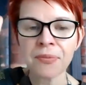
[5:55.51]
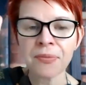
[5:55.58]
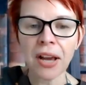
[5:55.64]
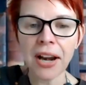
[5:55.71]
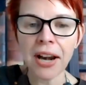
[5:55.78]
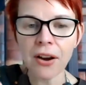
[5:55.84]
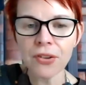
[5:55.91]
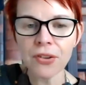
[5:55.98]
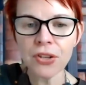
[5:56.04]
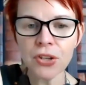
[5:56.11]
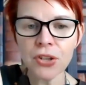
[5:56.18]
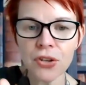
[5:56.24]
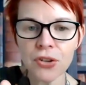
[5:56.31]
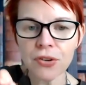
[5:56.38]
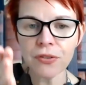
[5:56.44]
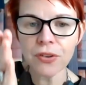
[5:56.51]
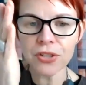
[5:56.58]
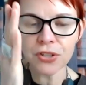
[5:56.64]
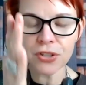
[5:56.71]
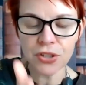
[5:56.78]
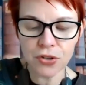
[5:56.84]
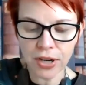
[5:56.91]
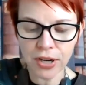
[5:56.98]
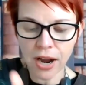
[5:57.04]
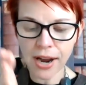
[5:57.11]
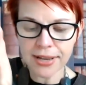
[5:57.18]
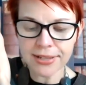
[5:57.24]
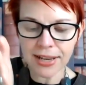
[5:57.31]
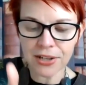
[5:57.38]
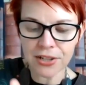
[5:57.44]
and having the universe and your
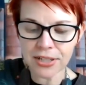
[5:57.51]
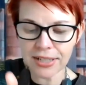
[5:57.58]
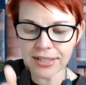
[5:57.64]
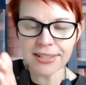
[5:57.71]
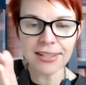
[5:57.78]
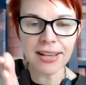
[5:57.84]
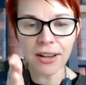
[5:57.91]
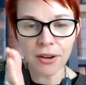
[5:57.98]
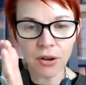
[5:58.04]
guides actually say,